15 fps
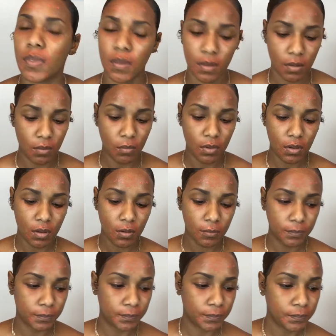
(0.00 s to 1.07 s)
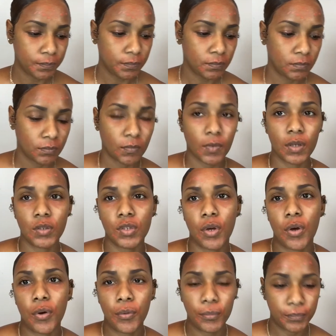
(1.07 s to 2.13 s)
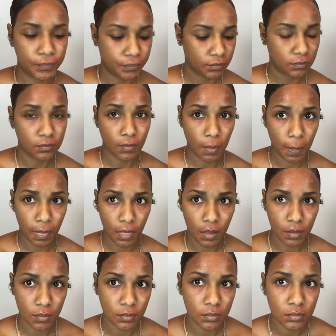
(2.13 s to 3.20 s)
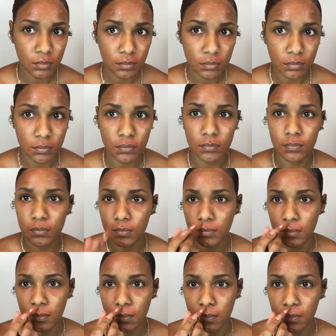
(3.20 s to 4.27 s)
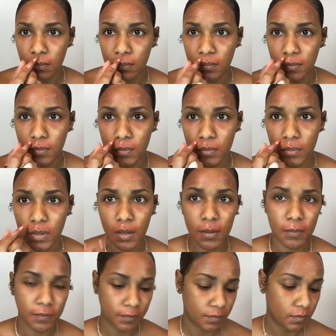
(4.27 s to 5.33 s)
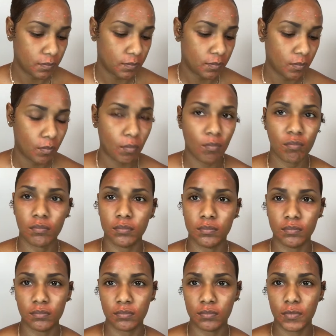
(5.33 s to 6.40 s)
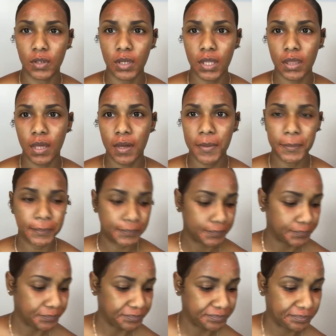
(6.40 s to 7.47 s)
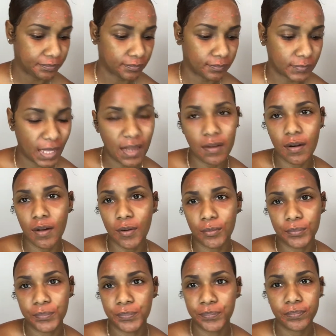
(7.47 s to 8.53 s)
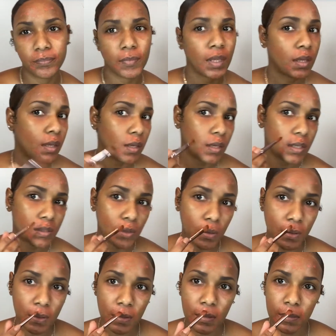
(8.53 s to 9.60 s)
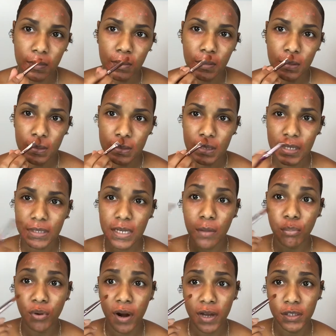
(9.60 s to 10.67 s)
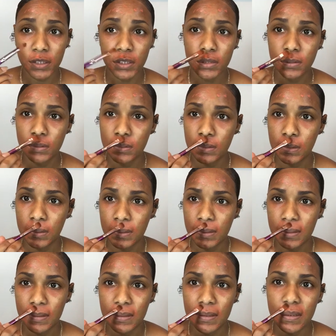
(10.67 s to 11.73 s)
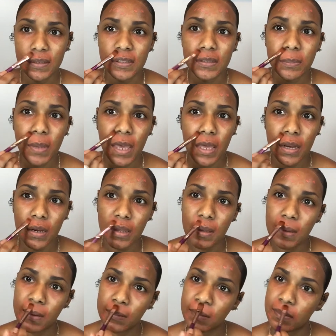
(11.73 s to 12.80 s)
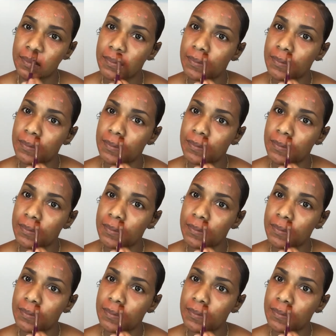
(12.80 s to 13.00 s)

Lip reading: There we go. So, okay. Look at that. I know. It's all good. Then I take a brush and I just pat it in.